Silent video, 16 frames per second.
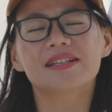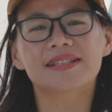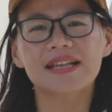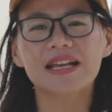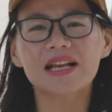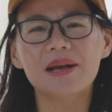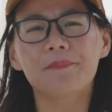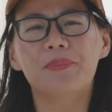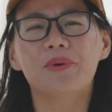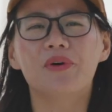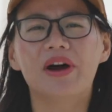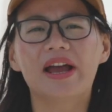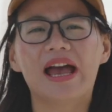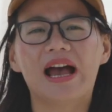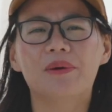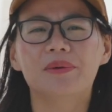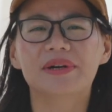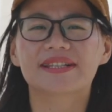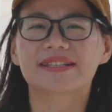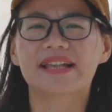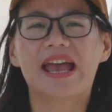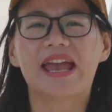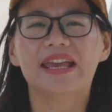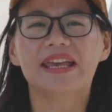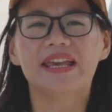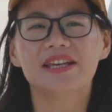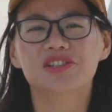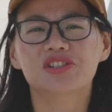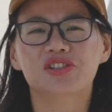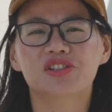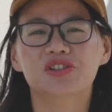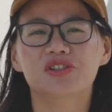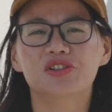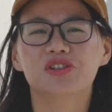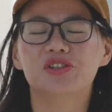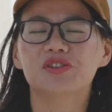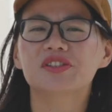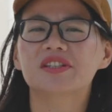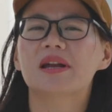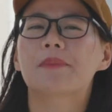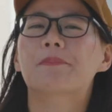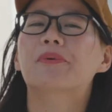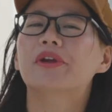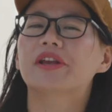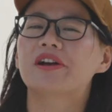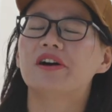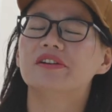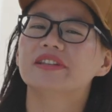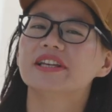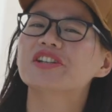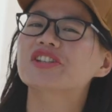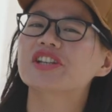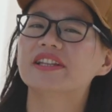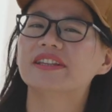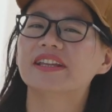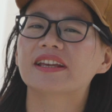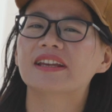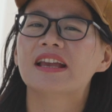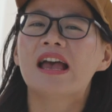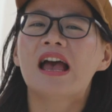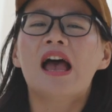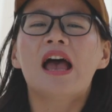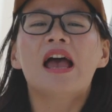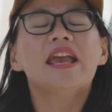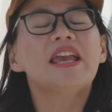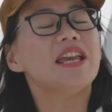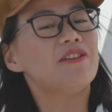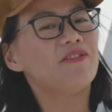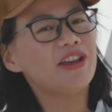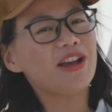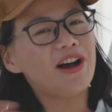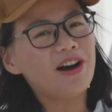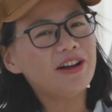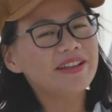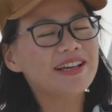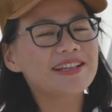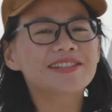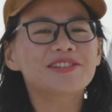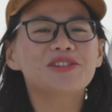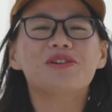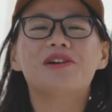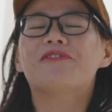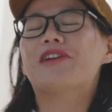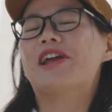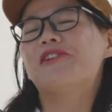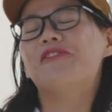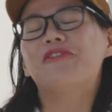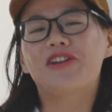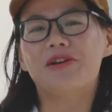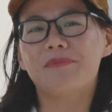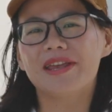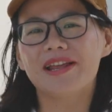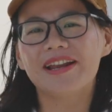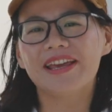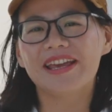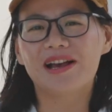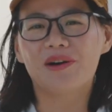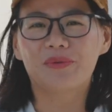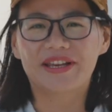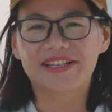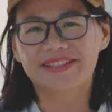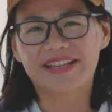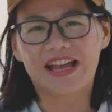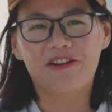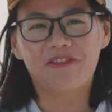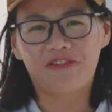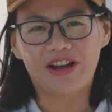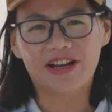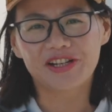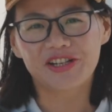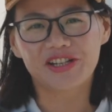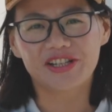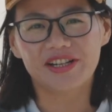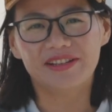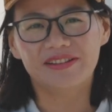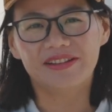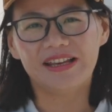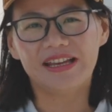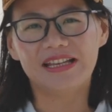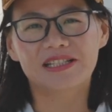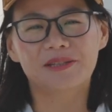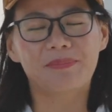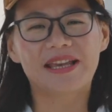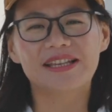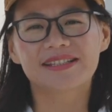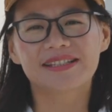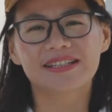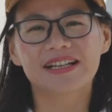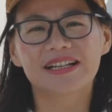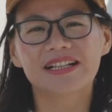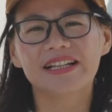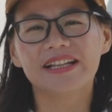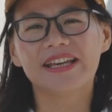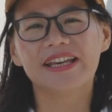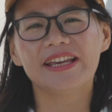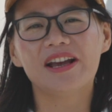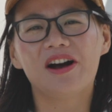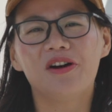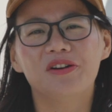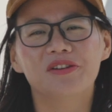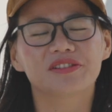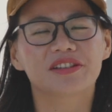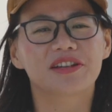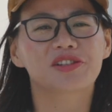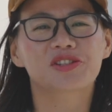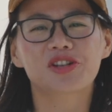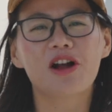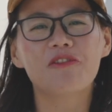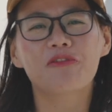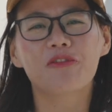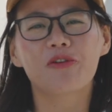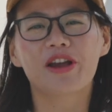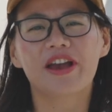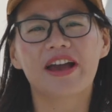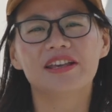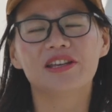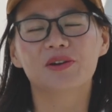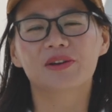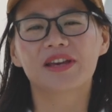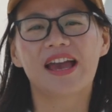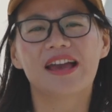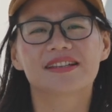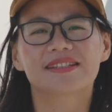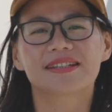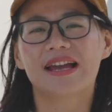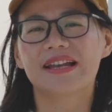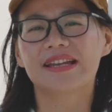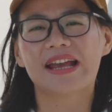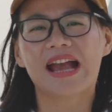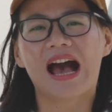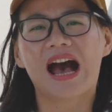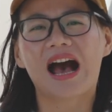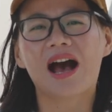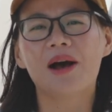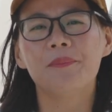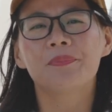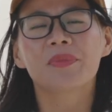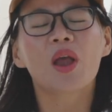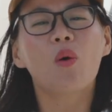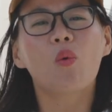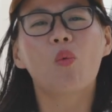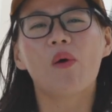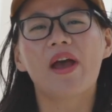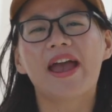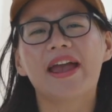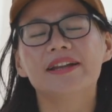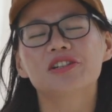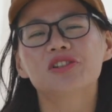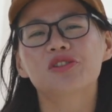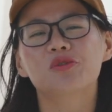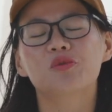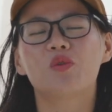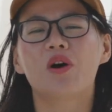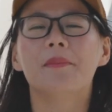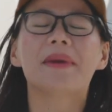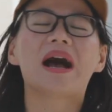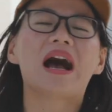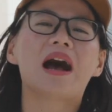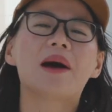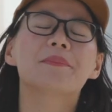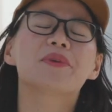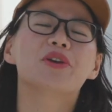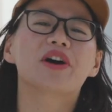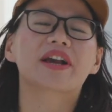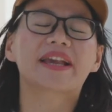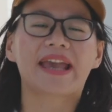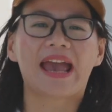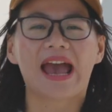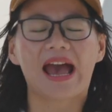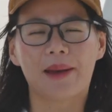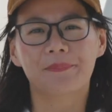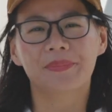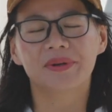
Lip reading: second point I would say is to use the preconditioning. EV owners, you are very familiar with that function. It's basically on the software, you can set it up when to warm up your cap.